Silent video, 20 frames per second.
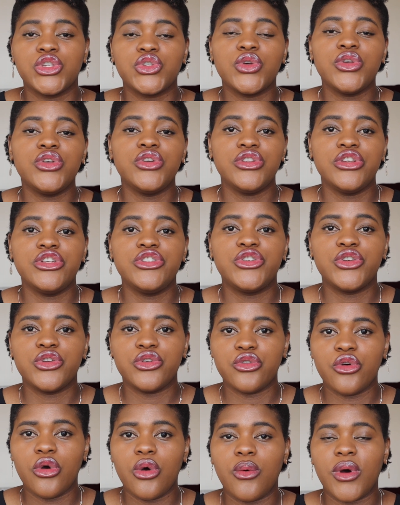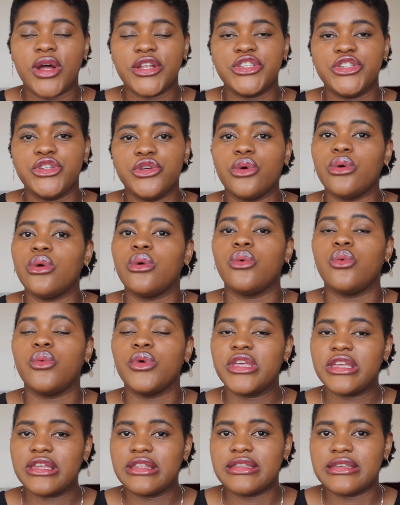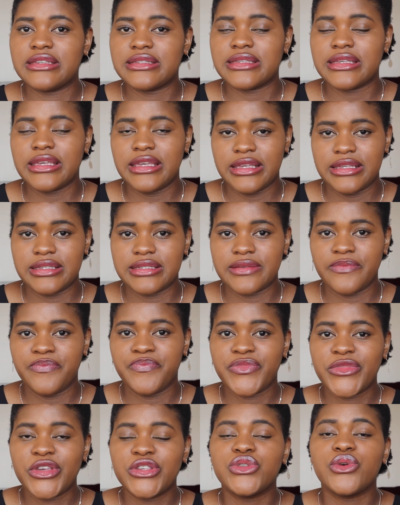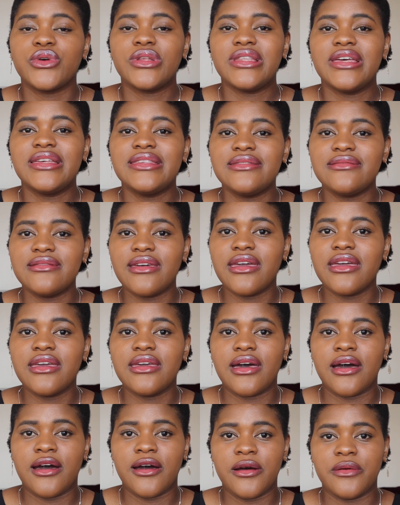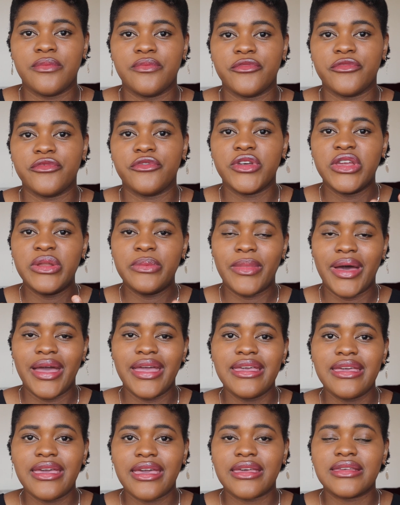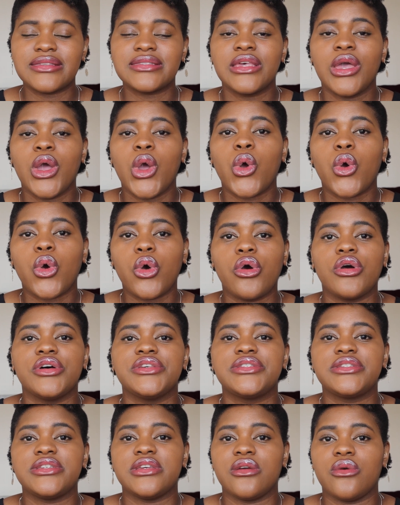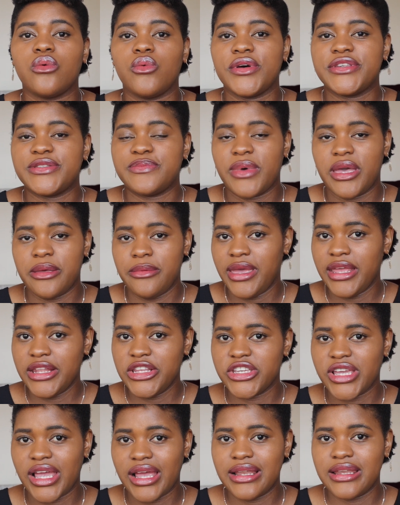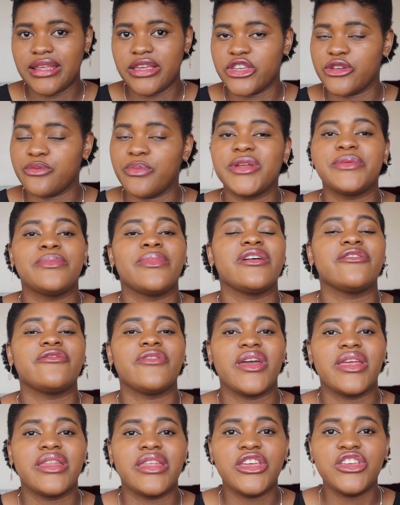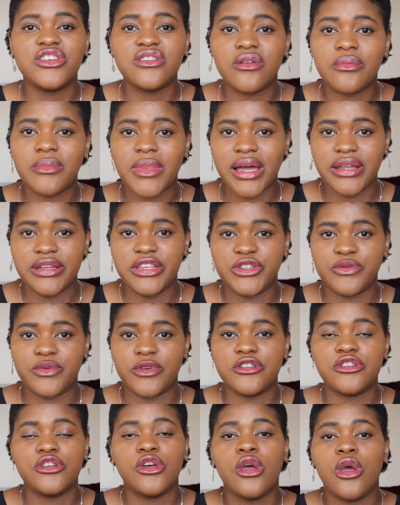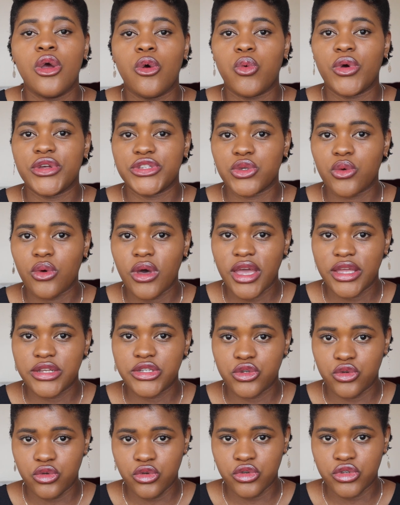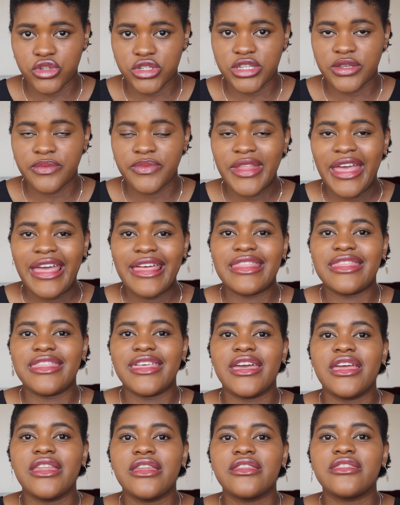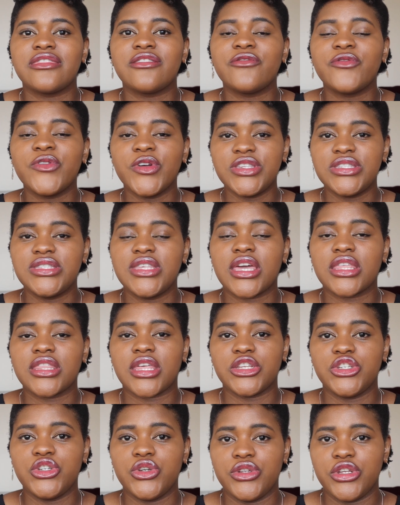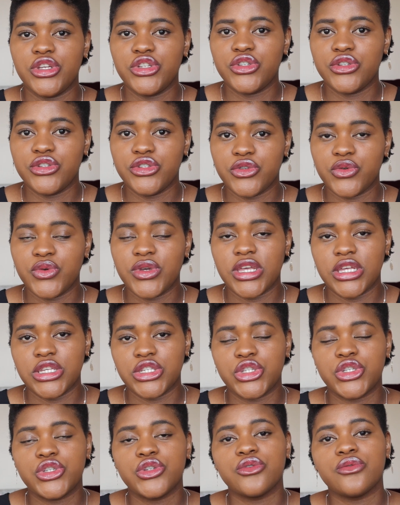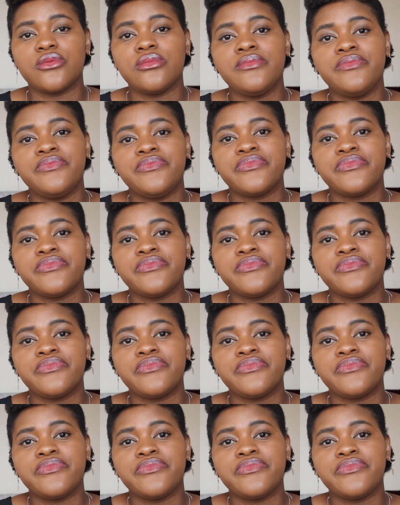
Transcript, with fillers: So you need to know what your weakness is. So let's say um, in my case, costing was my main challenge, but my financial management was quite good. Then the first thing that you need to do is to